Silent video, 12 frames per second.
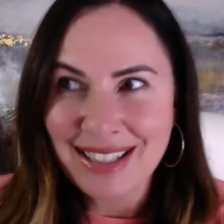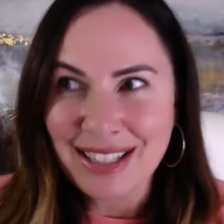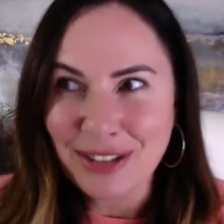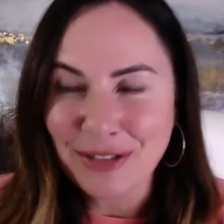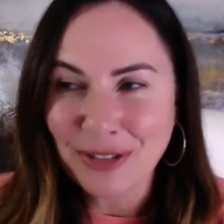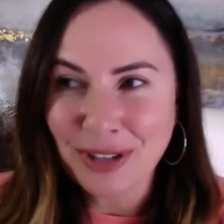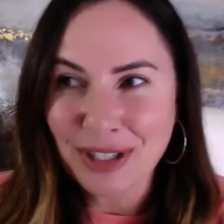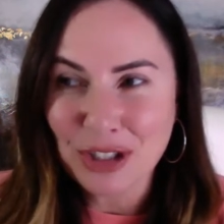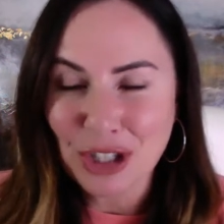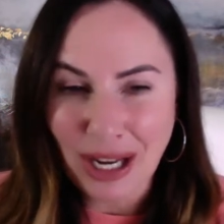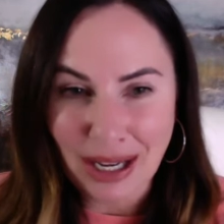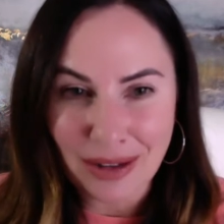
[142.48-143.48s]
different
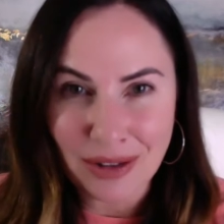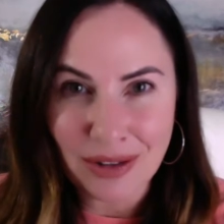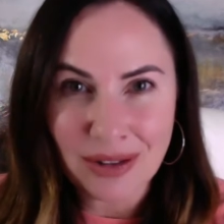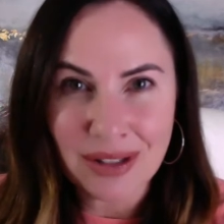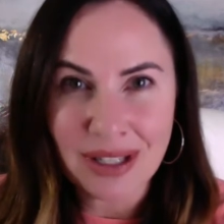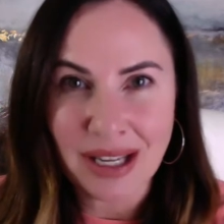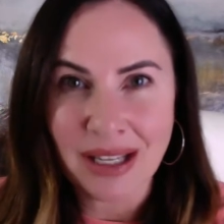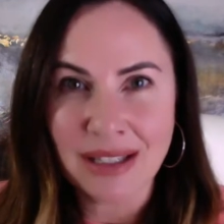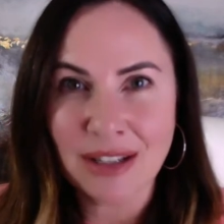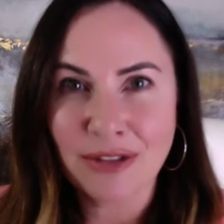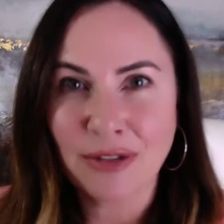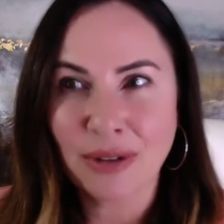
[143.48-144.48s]
channels and
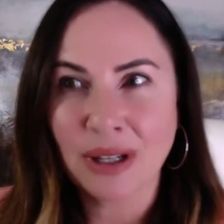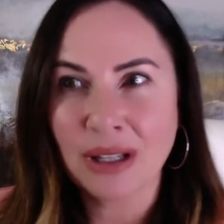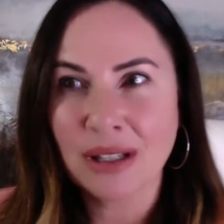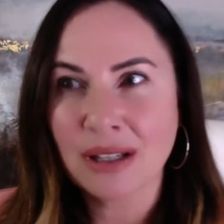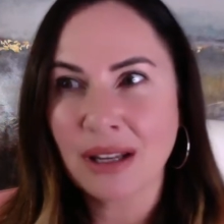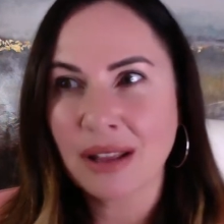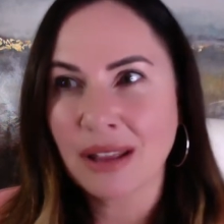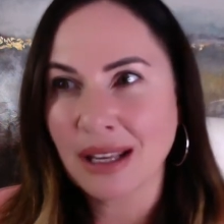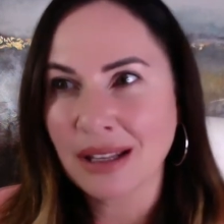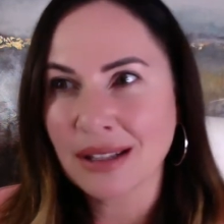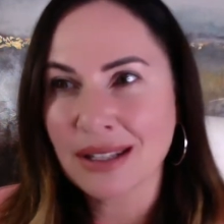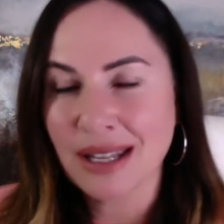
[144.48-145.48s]
different
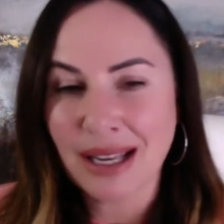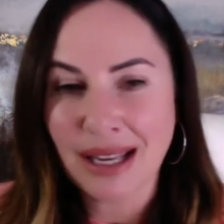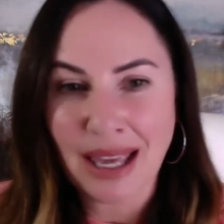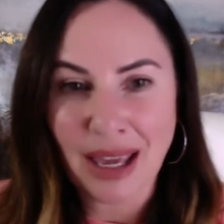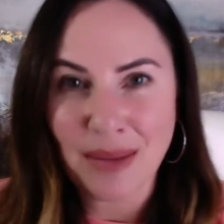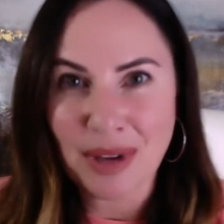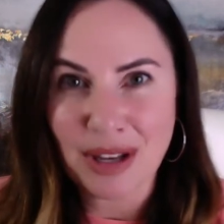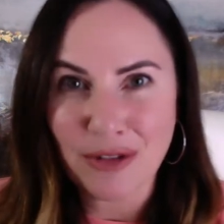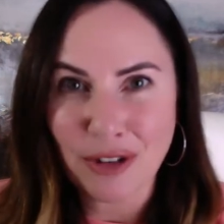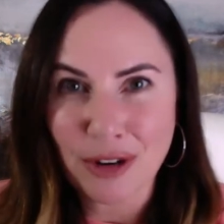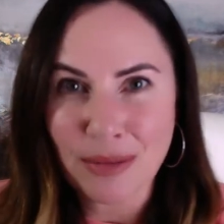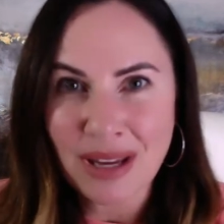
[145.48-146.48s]
things that came in
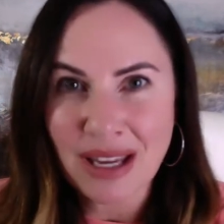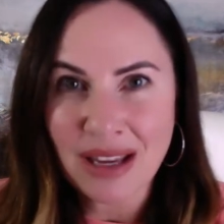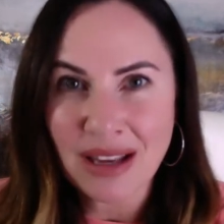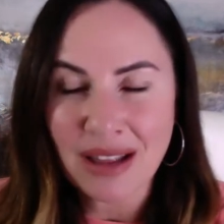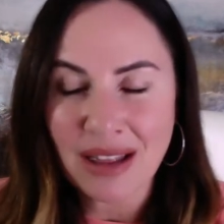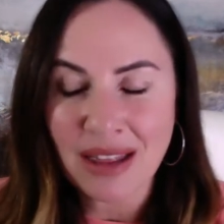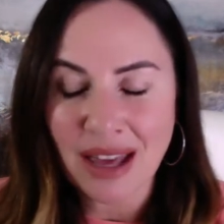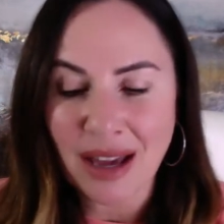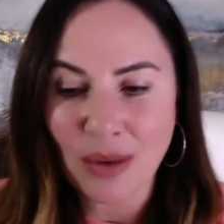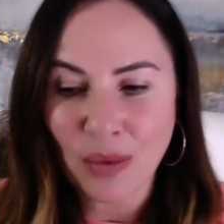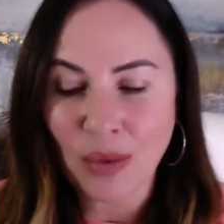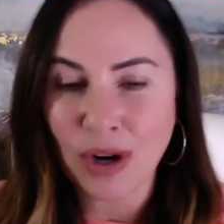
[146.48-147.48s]
for me
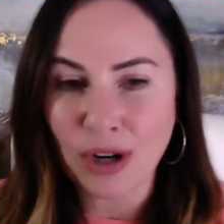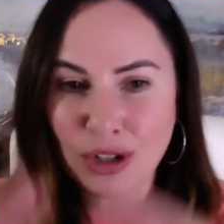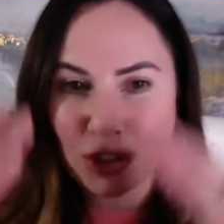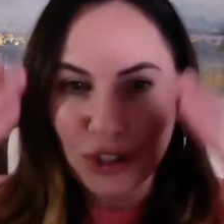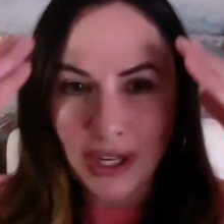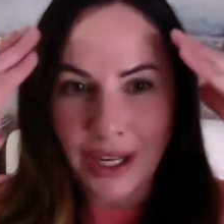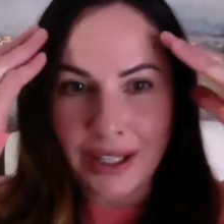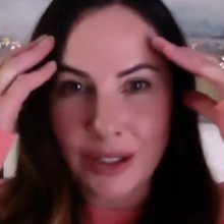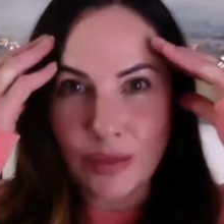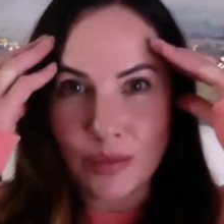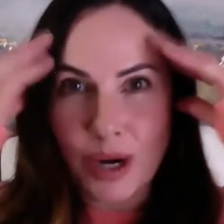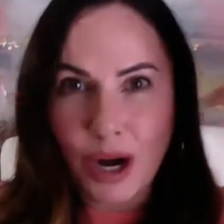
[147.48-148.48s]
that were
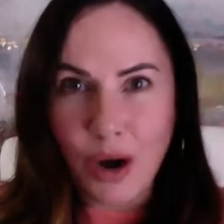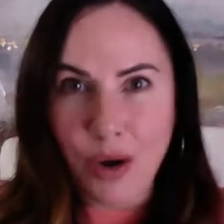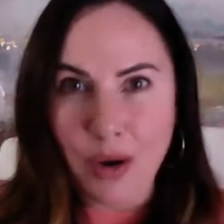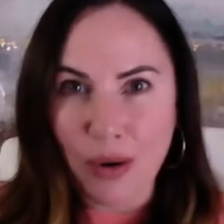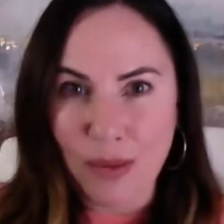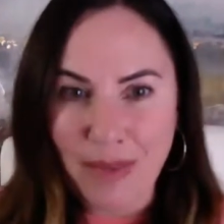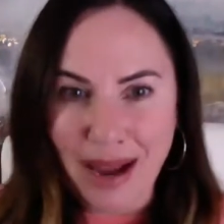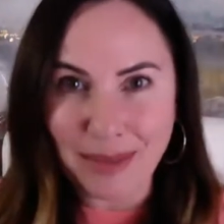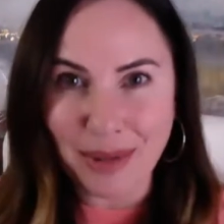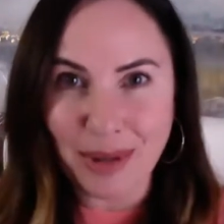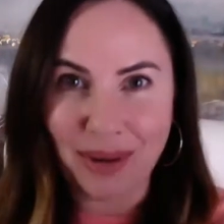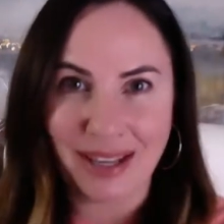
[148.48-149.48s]
just
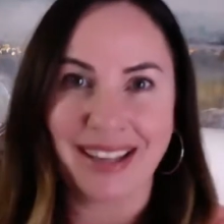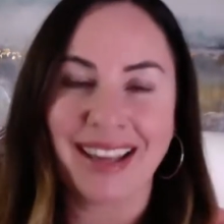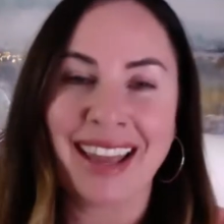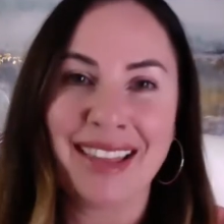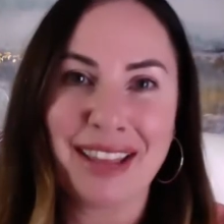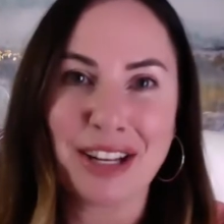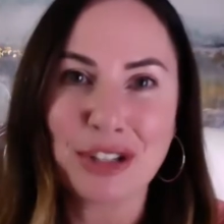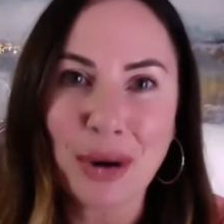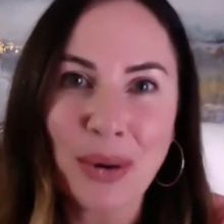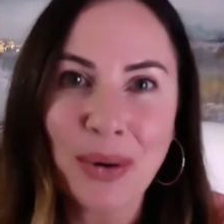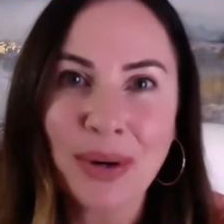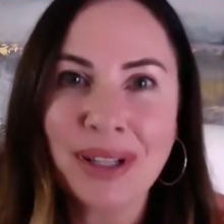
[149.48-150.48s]
mind blowing. And they
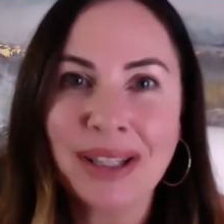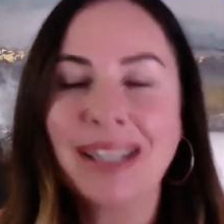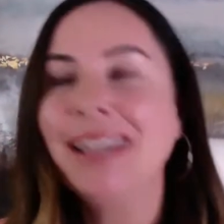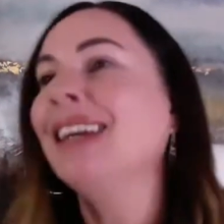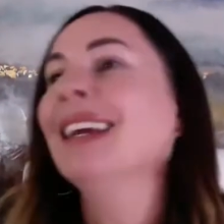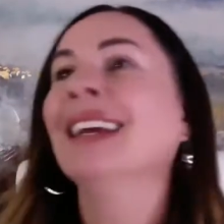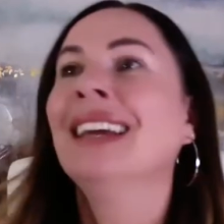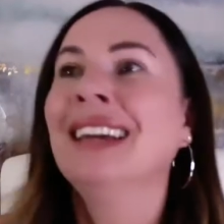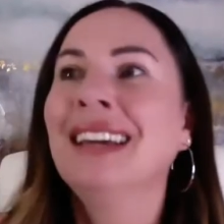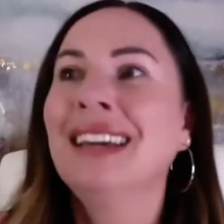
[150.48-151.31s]
totally